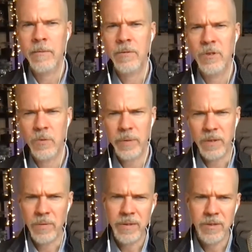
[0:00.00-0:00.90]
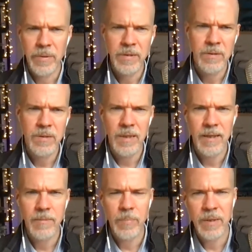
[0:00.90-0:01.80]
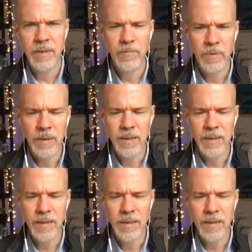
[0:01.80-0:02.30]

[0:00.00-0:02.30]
Should we do these questions again, but differently?